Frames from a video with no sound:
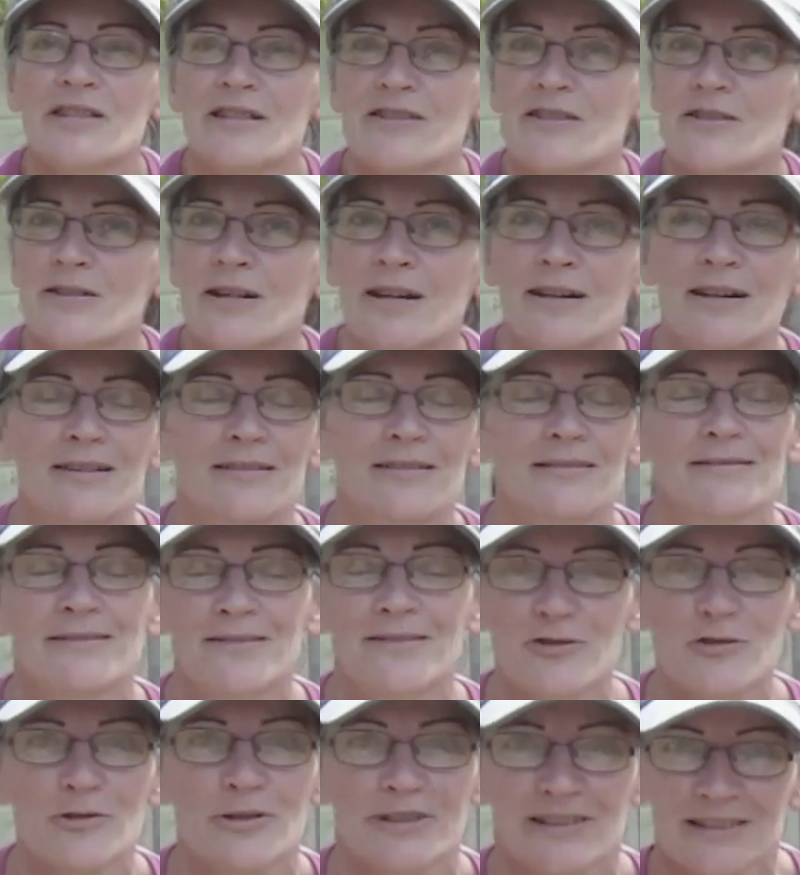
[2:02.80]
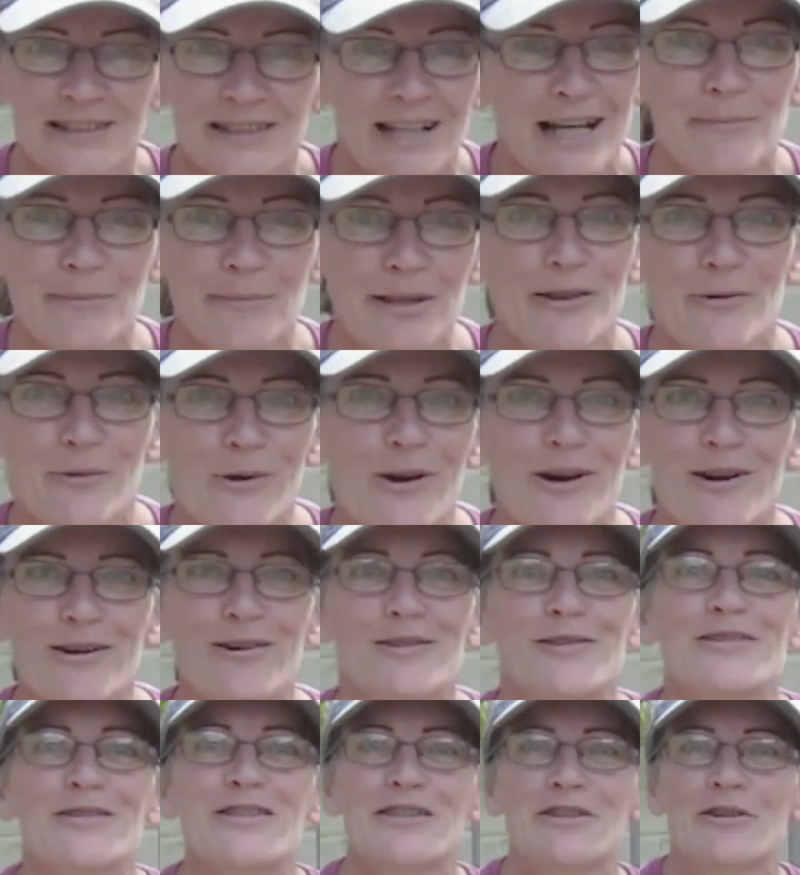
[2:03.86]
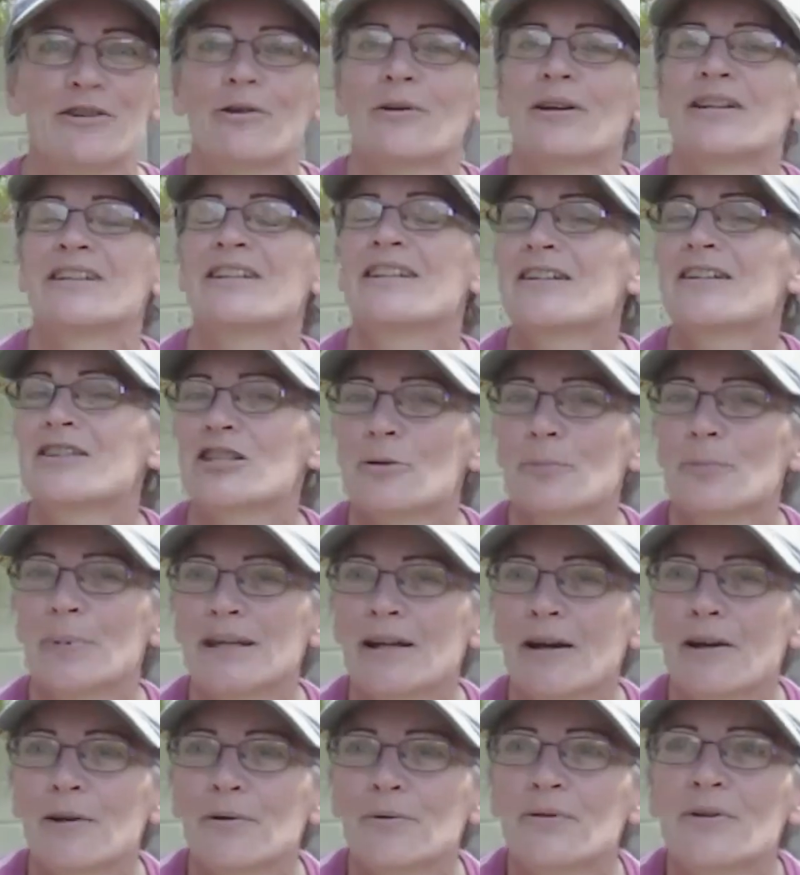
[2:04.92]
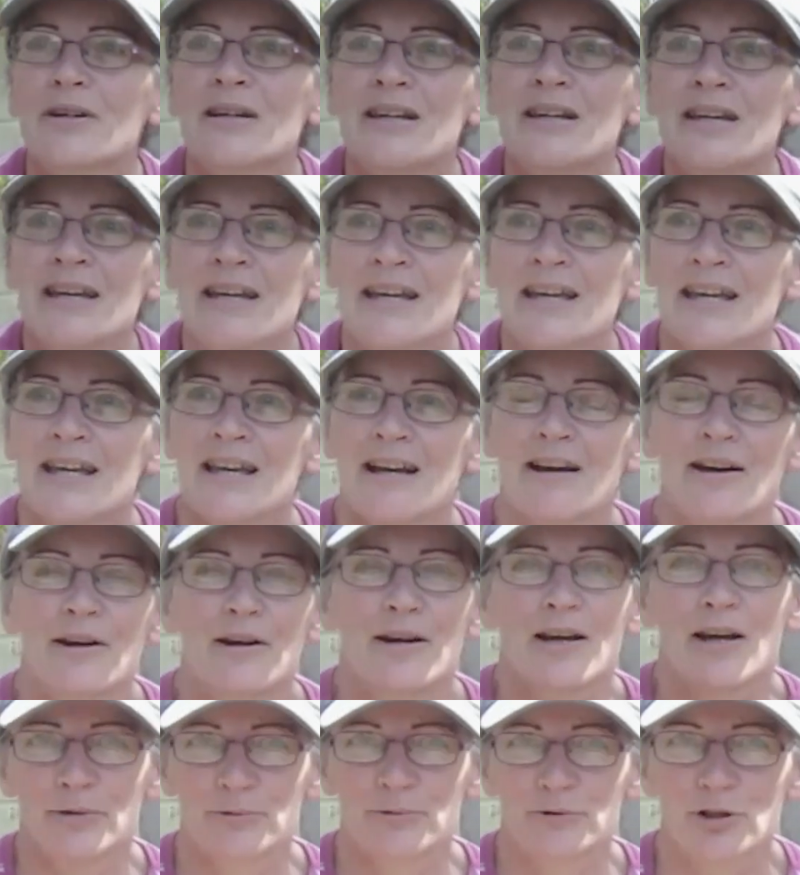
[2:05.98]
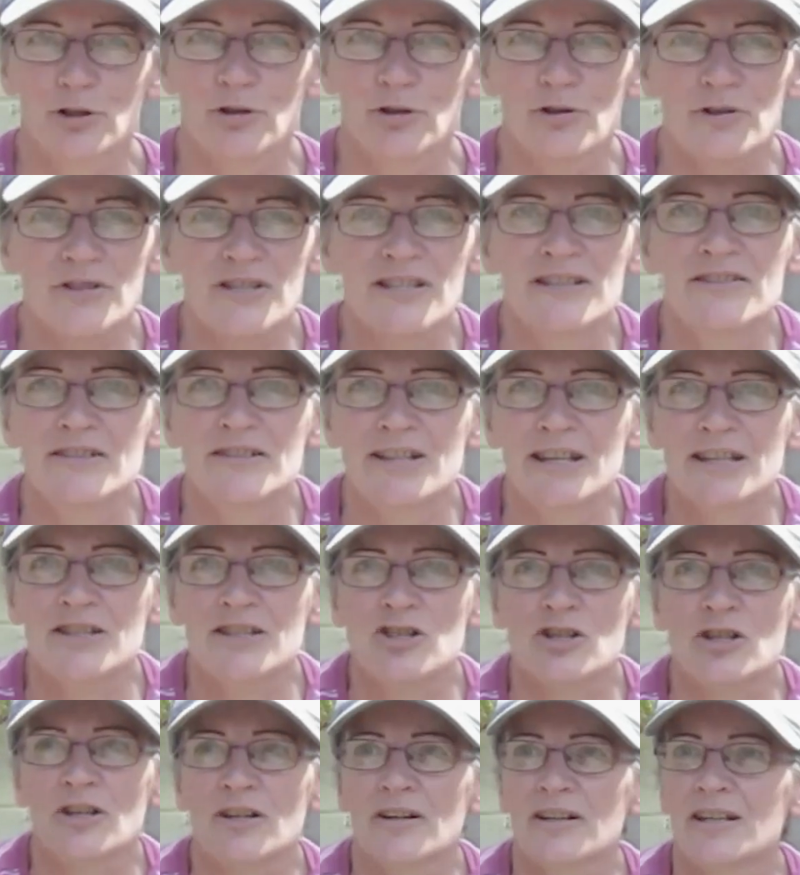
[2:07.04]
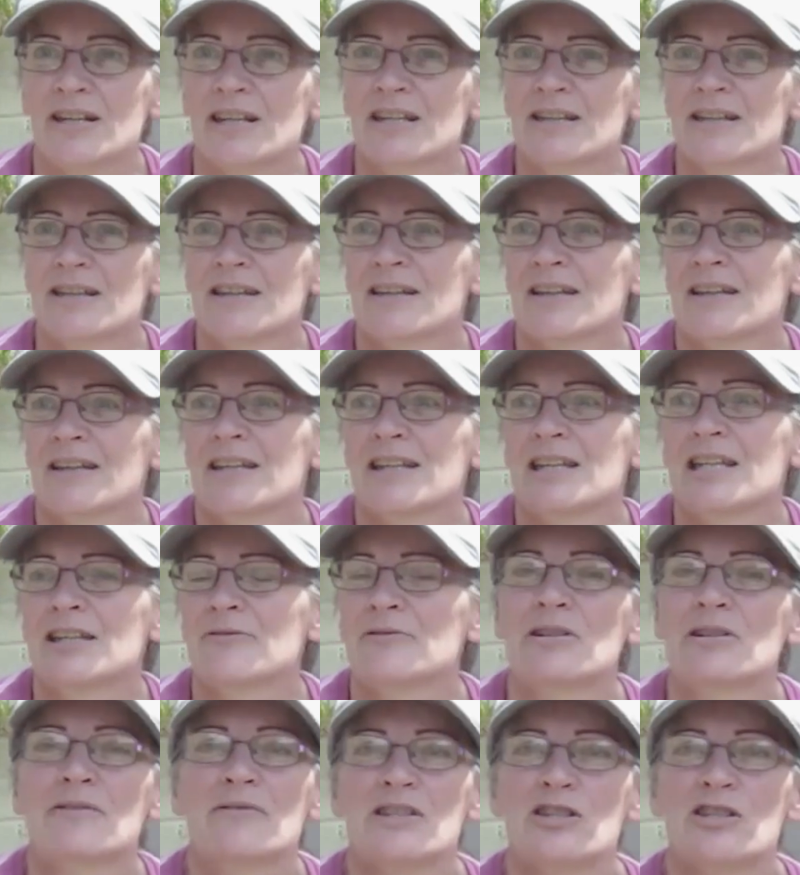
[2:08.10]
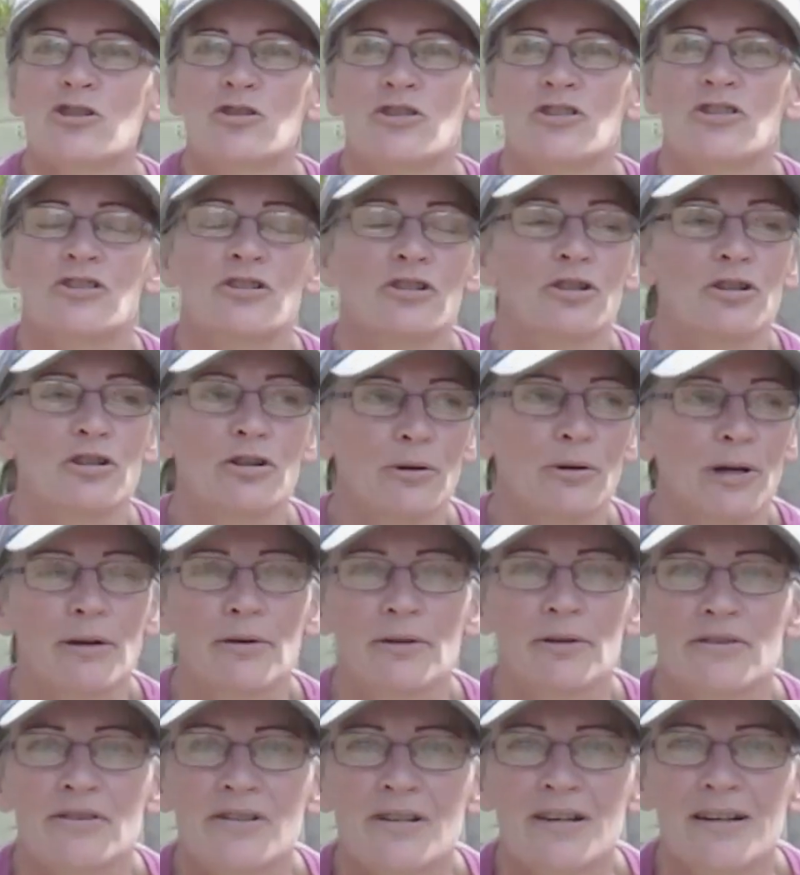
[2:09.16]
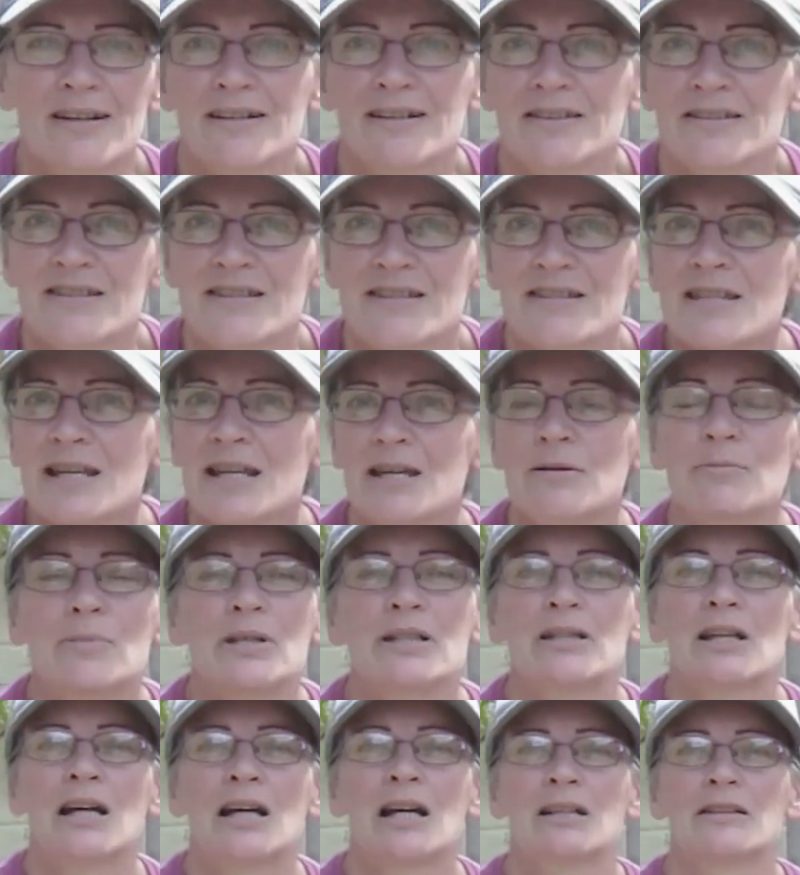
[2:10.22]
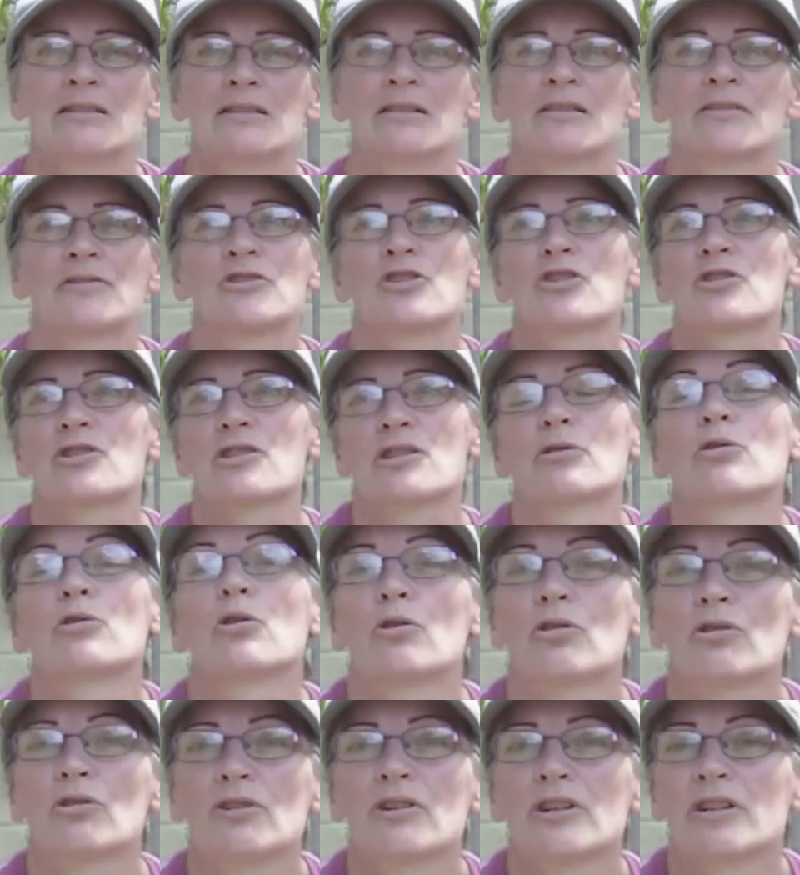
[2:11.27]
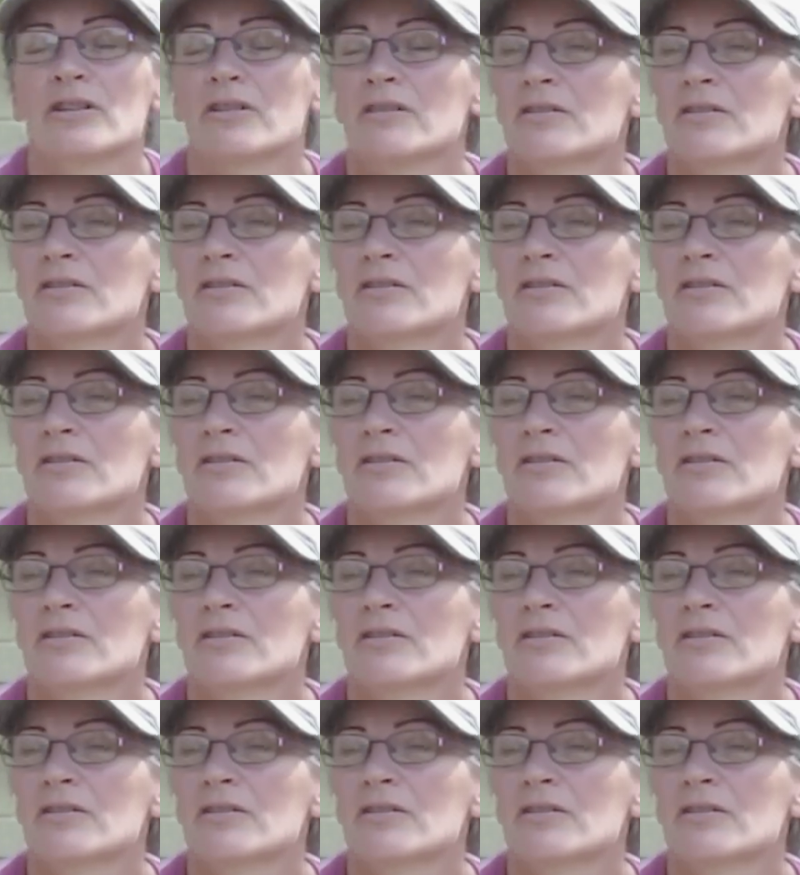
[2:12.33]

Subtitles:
I start literally climbing the walls. You know, I need to be outdoors in nature, even if it's just to go out and sit in my garden and just look